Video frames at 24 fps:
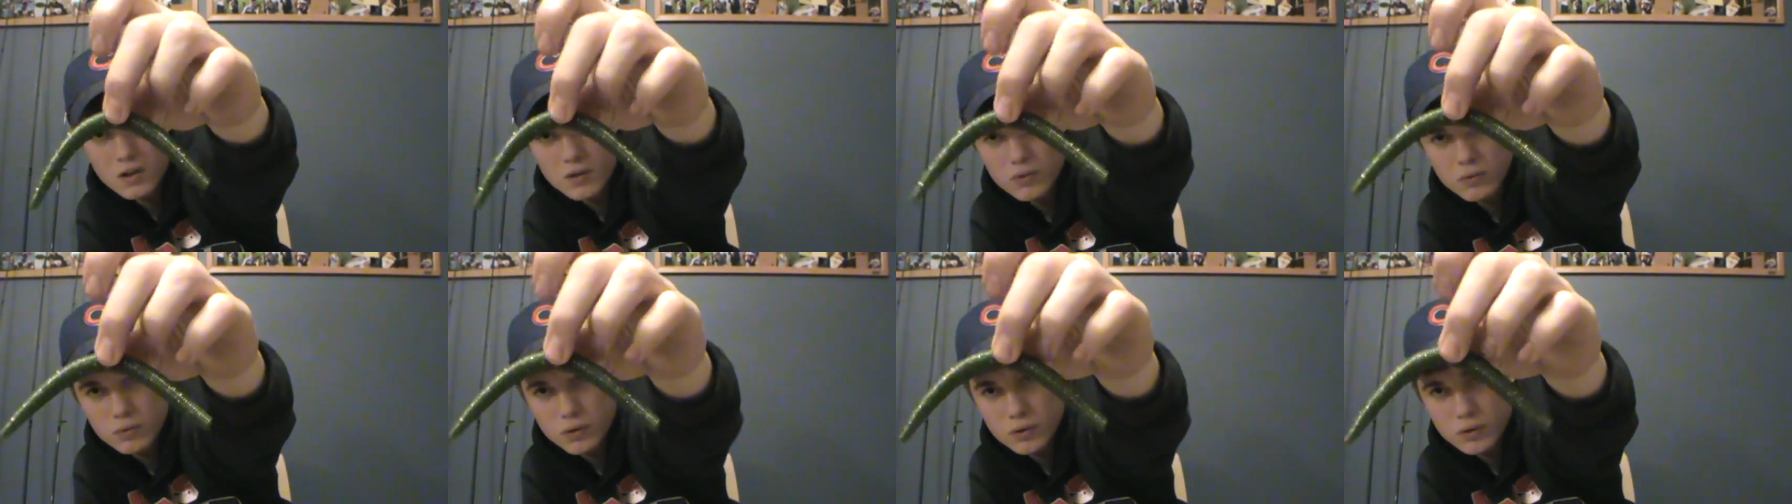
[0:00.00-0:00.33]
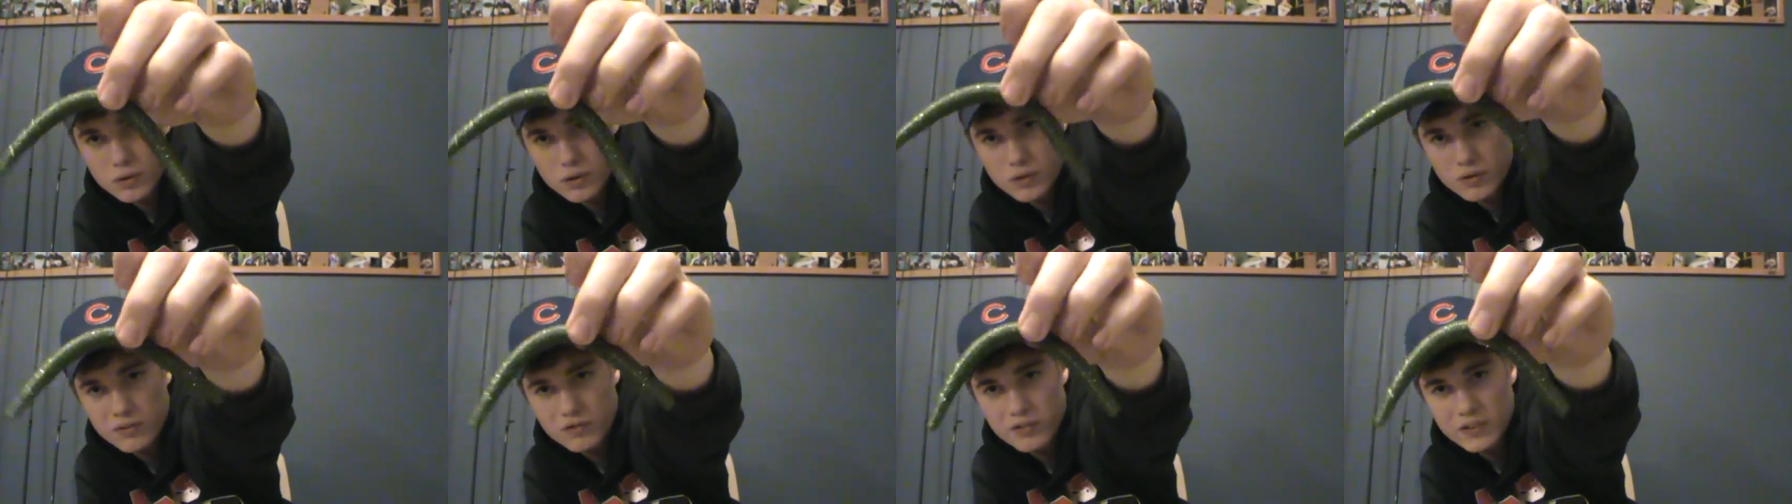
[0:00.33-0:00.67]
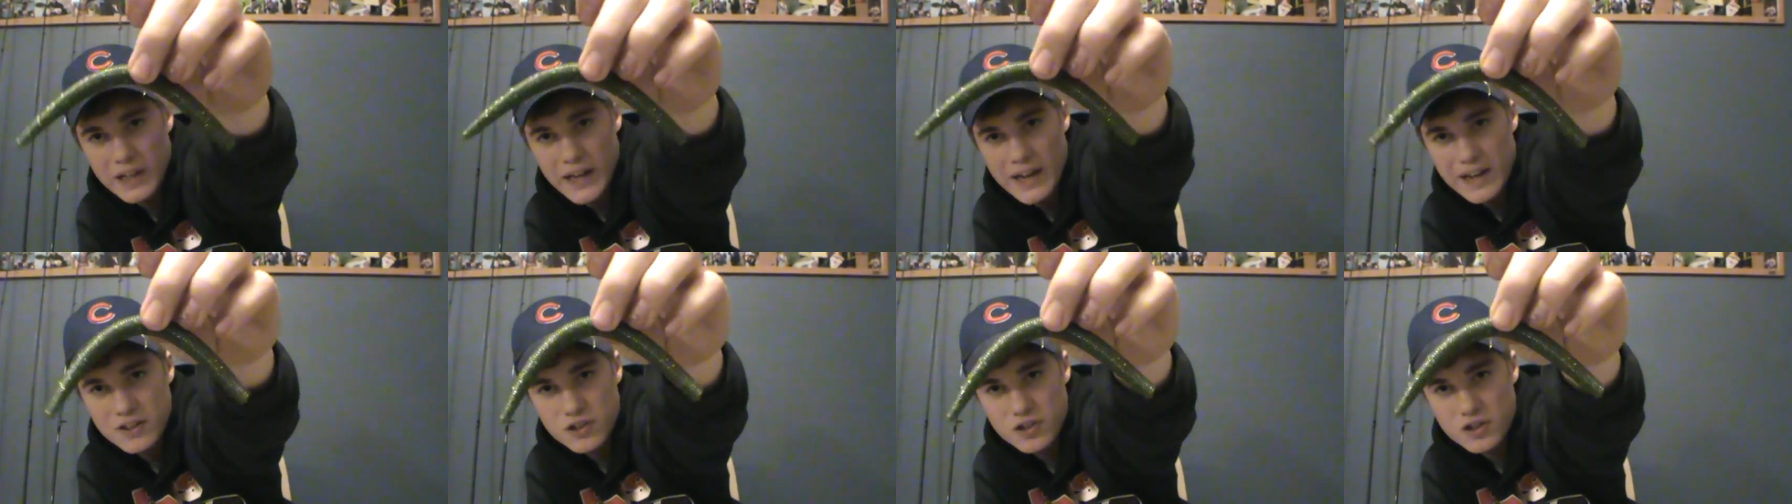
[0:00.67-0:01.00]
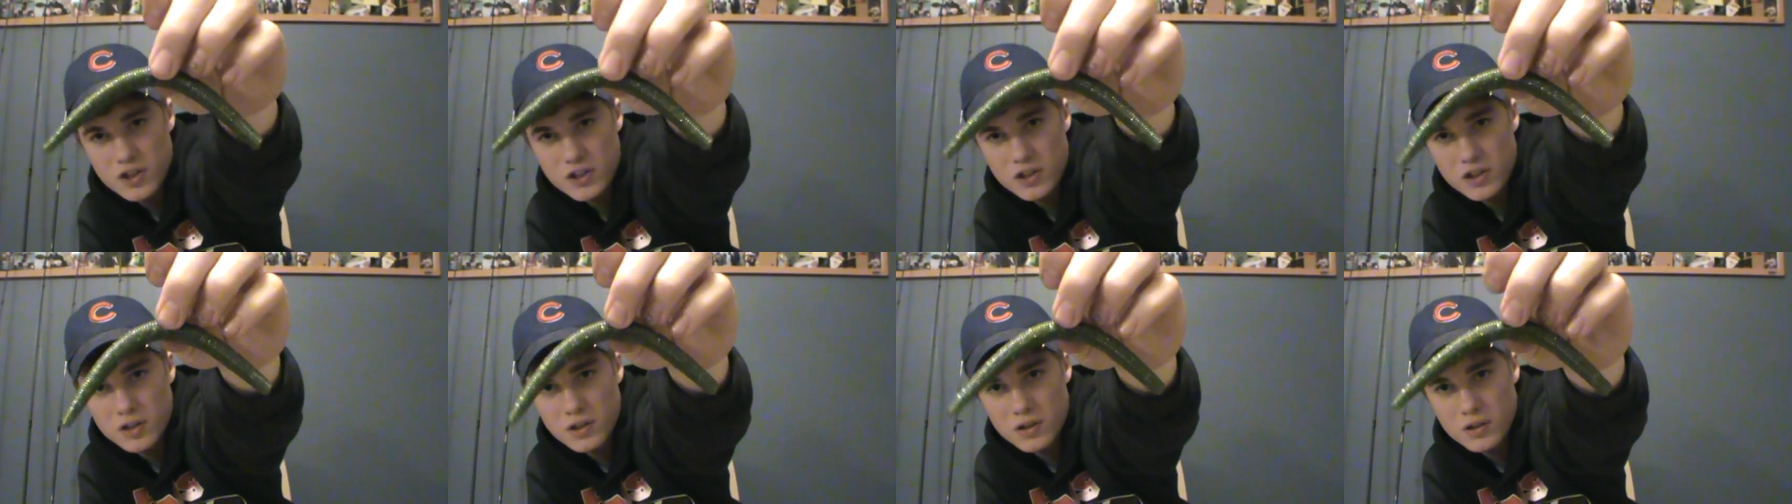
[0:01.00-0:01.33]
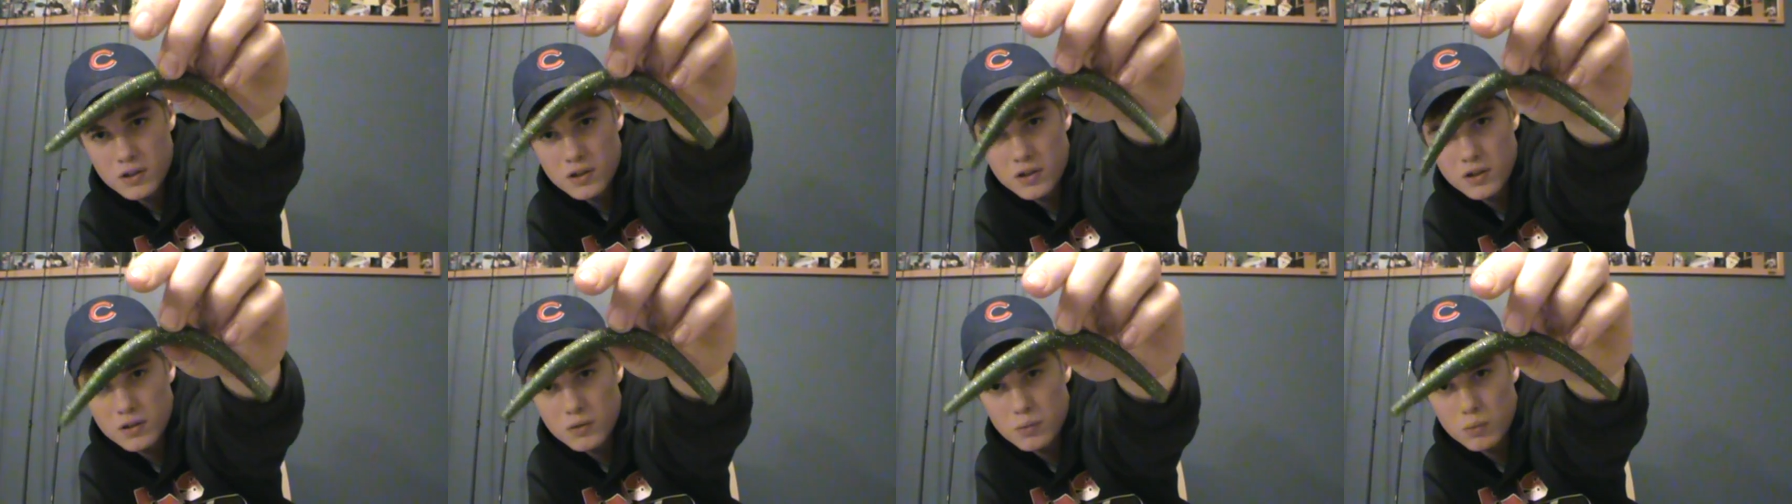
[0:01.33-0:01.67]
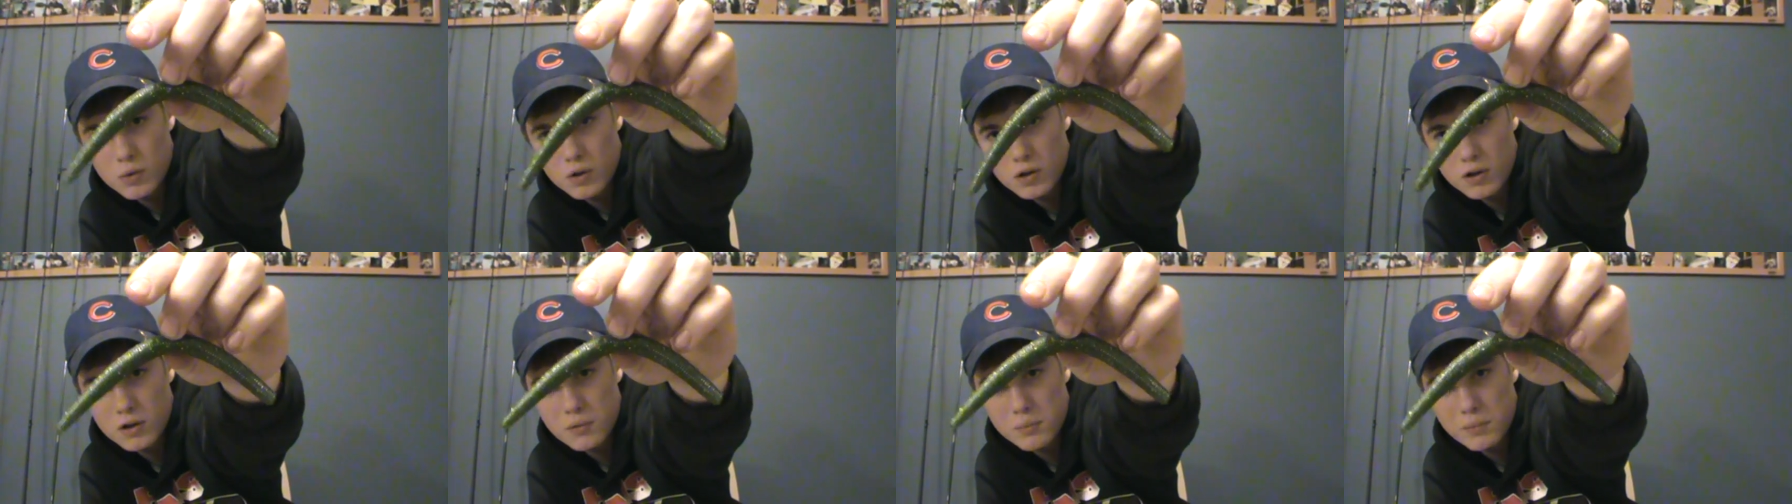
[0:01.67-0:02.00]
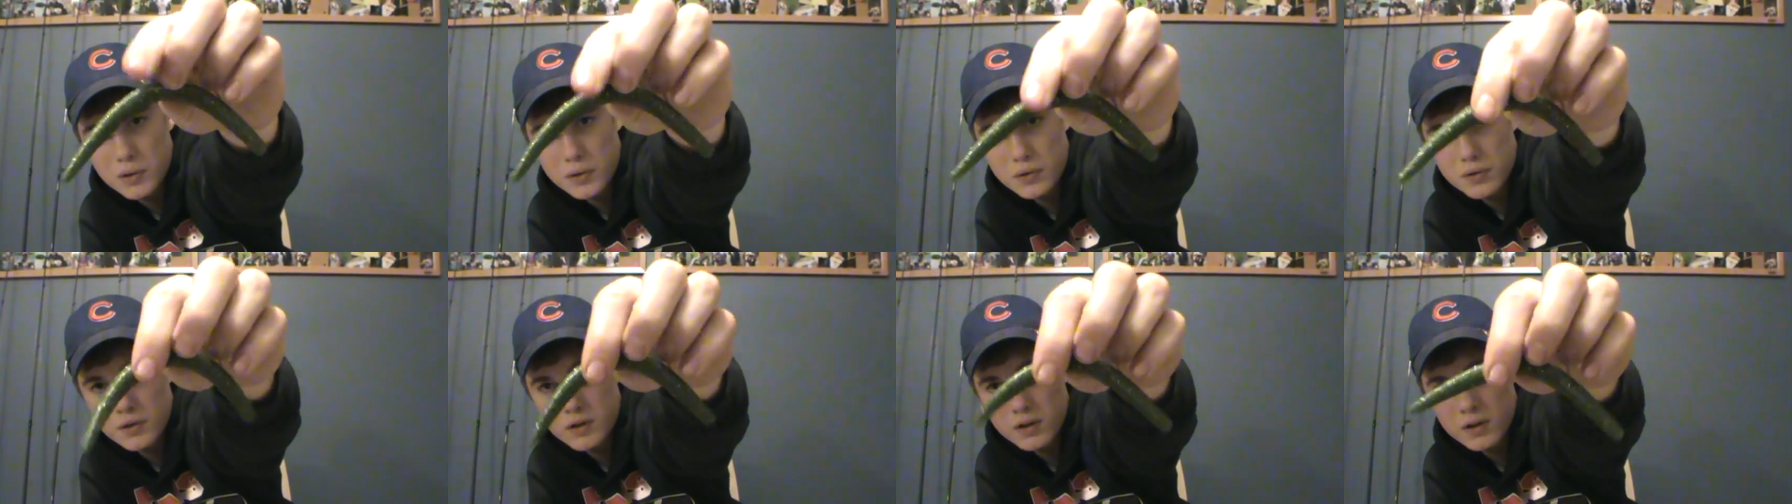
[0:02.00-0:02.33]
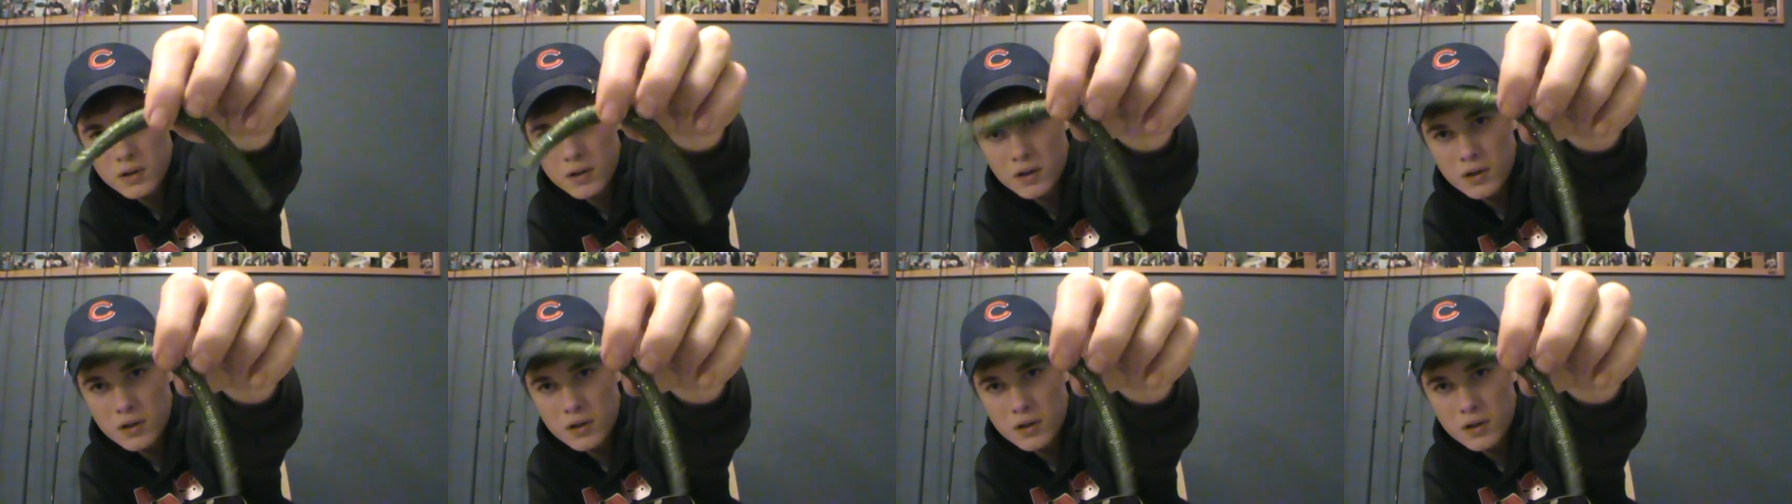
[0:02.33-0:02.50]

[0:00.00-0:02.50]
really flashy watermelon.